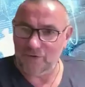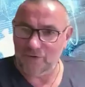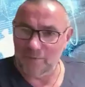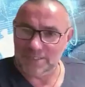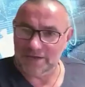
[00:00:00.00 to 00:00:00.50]
their
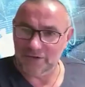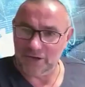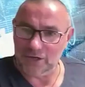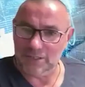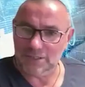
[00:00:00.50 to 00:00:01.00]

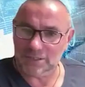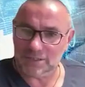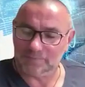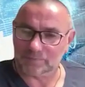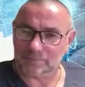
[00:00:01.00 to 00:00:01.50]
formative
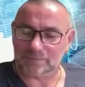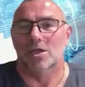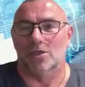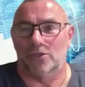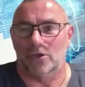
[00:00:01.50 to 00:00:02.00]
years,
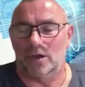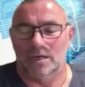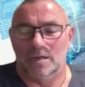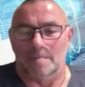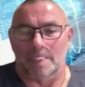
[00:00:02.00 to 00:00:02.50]

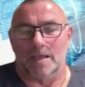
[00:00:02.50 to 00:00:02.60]
that